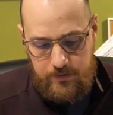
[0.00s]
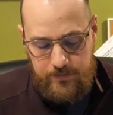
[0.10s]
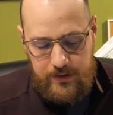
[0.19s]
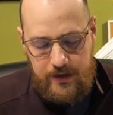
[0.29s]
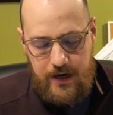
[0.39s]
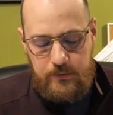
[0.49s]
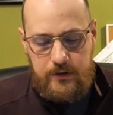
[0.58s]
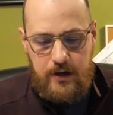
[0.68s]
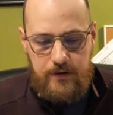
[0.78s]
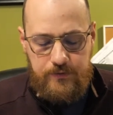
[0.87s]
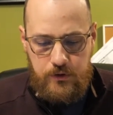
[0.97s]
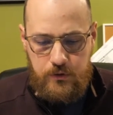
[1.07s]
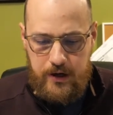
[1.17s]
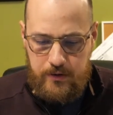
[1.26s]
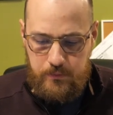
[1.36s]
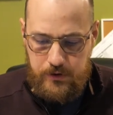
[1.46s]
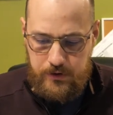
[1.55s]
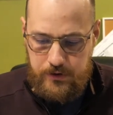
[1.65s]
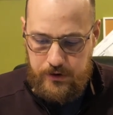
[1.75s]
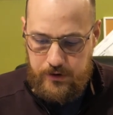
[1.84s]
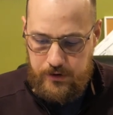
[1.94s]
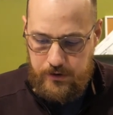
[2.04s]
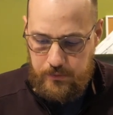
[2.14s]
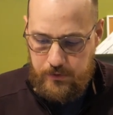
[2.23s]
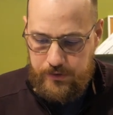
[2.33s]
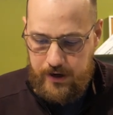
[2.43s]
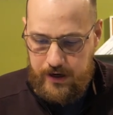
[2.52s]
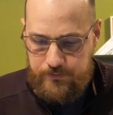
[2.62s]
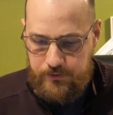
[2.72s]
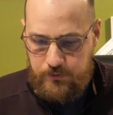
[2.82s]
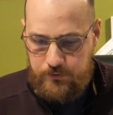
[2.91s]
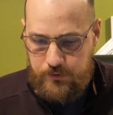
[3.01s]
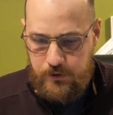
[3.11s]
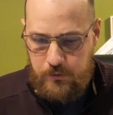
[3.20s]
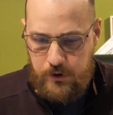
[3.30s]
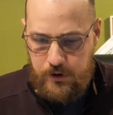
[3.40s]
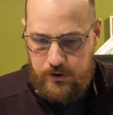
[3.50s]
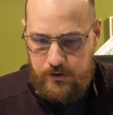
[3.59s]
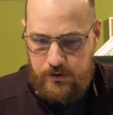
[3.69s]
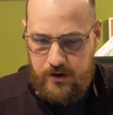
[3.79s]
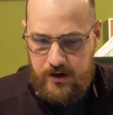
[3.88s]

Father God, we love you and we're, we're thankful for your word.